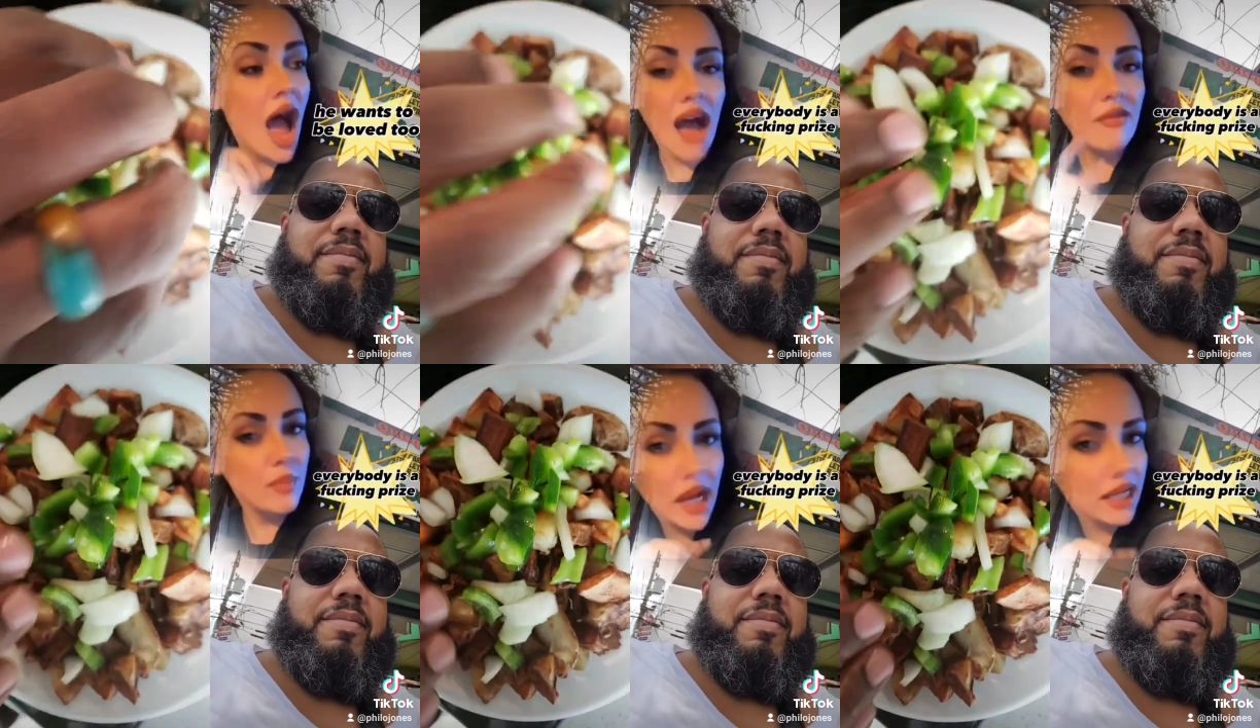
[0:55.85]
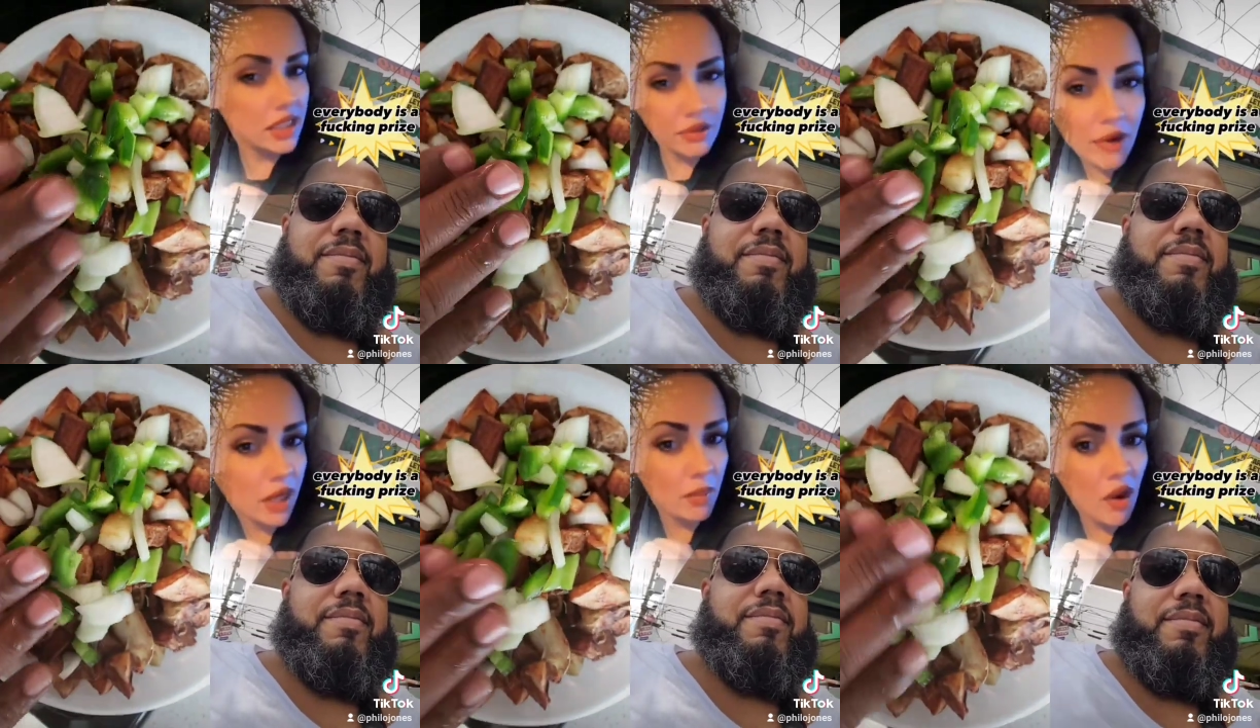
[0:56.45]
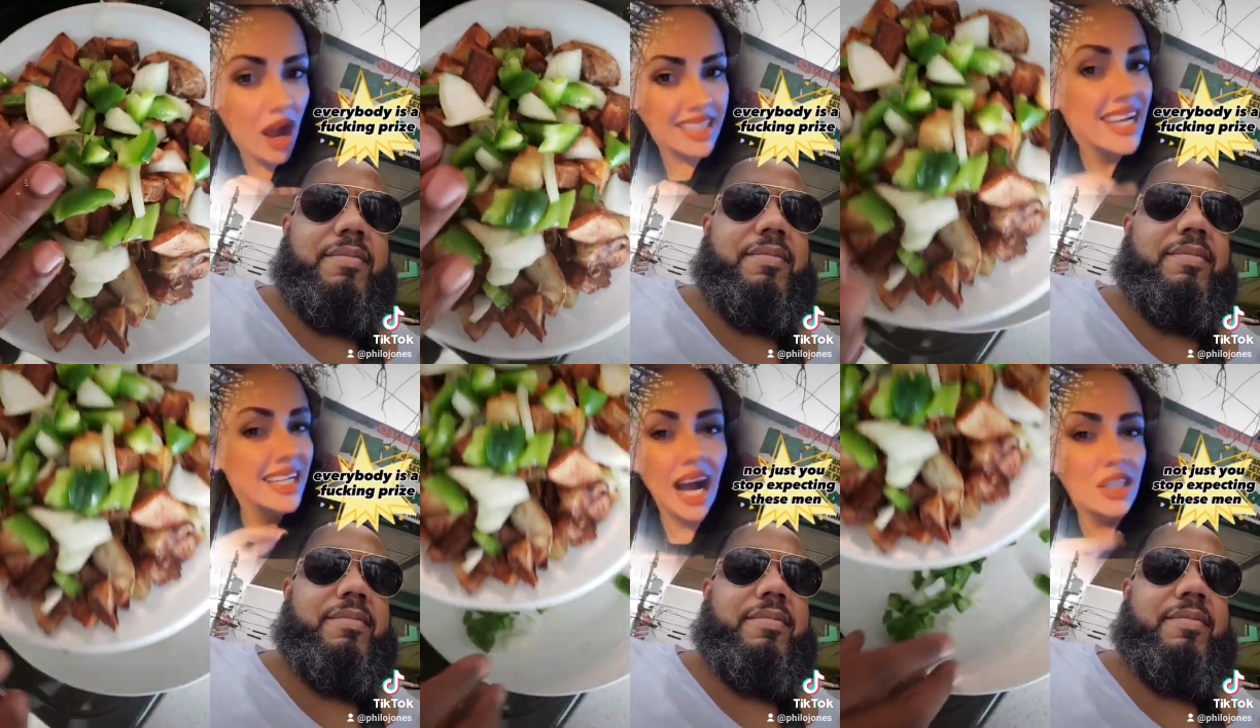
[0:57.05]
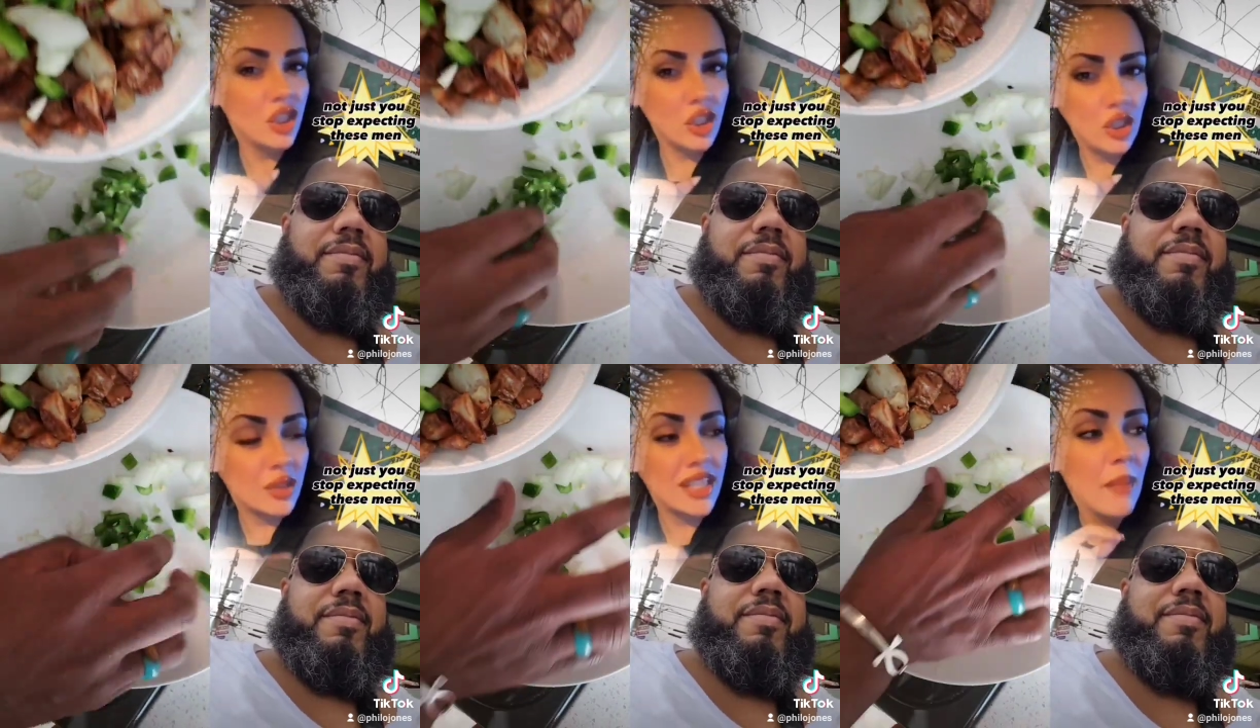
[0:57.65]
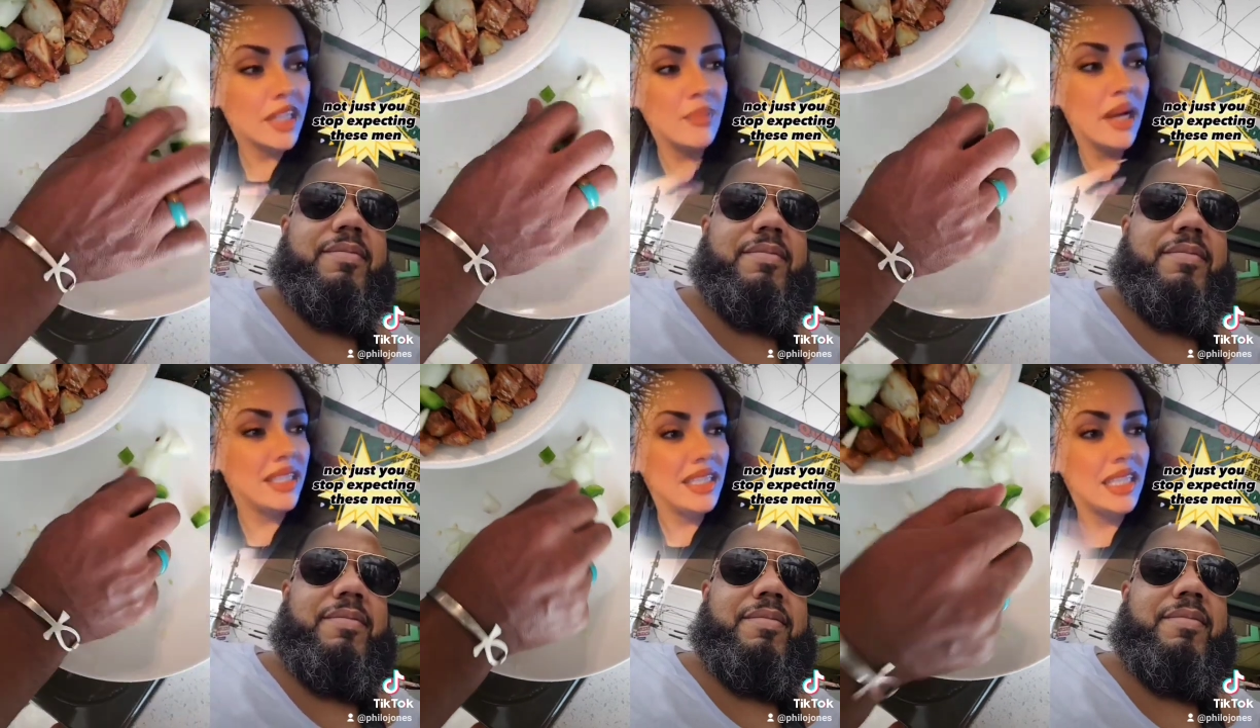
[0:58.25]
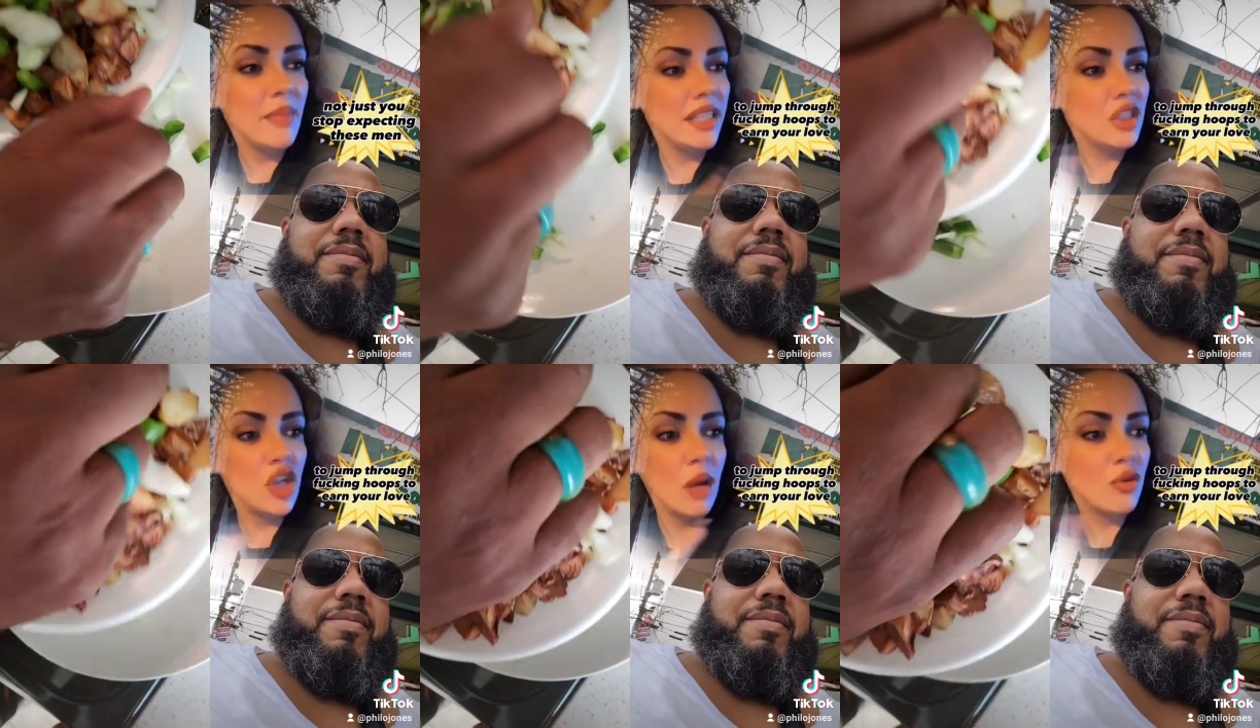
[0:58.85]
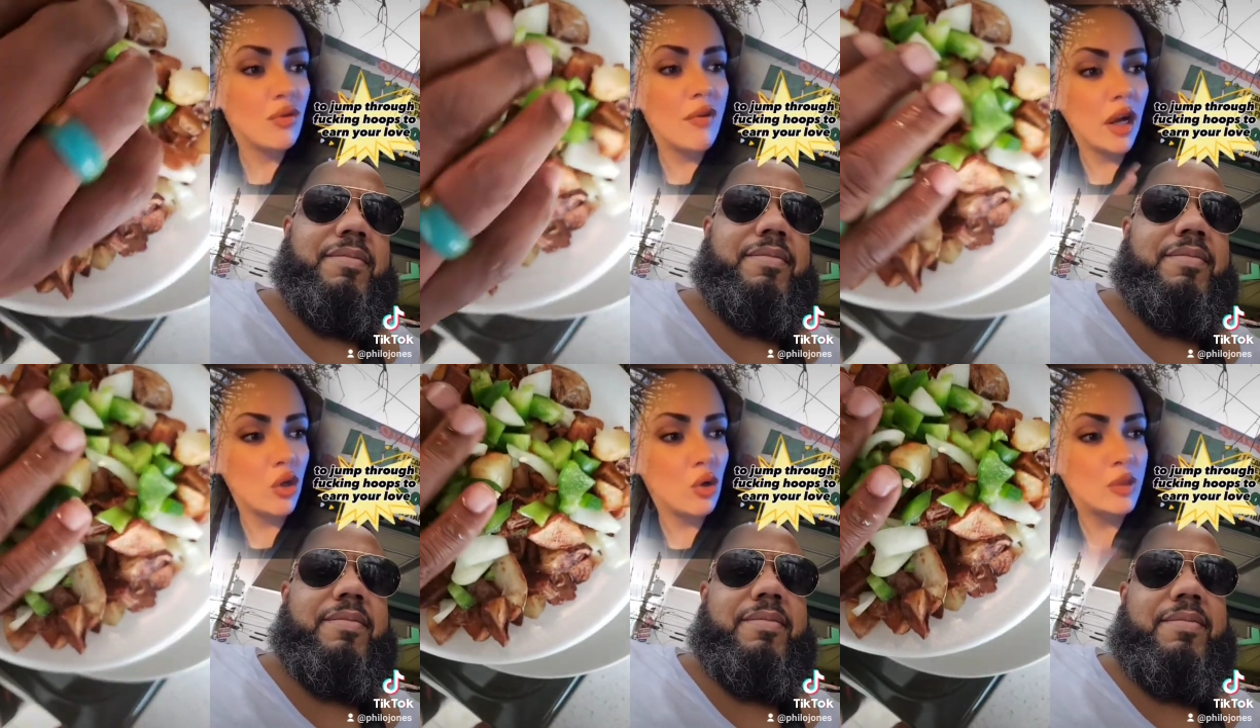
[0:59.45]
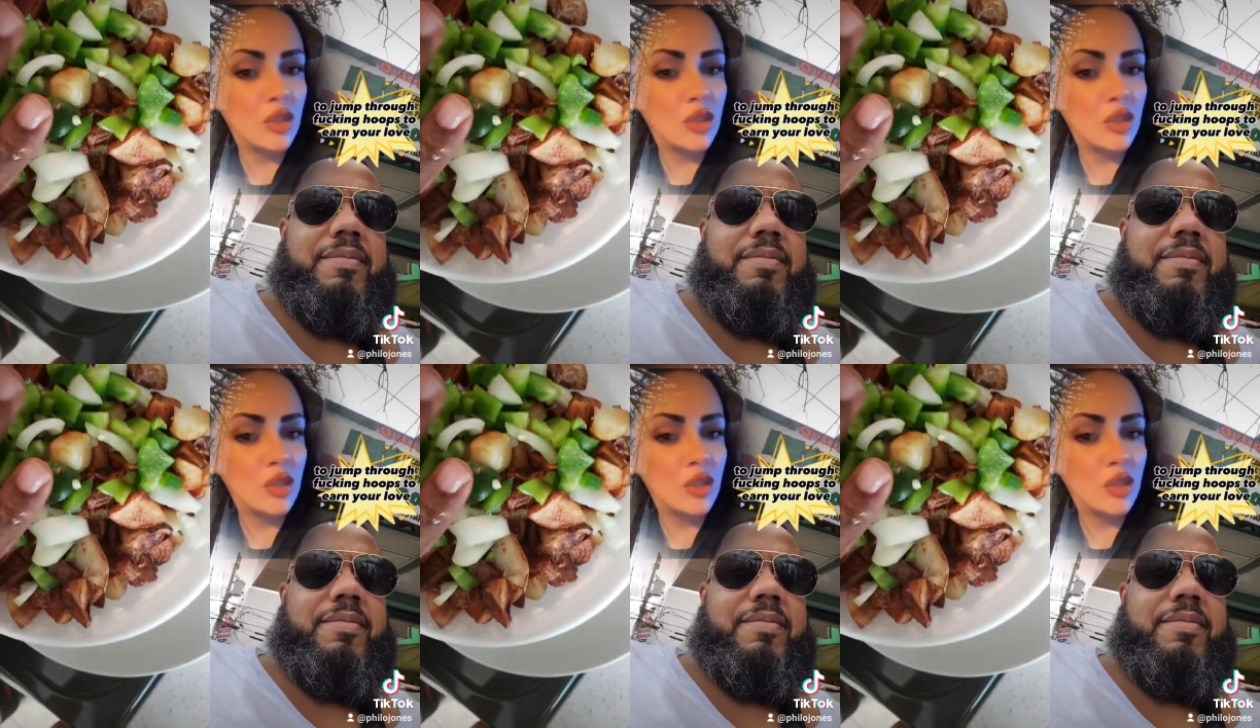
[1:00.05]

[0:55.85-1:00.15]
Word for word: Everybody is a fucking prize, not just you. Stop expecting these men to jump through fucking hoops.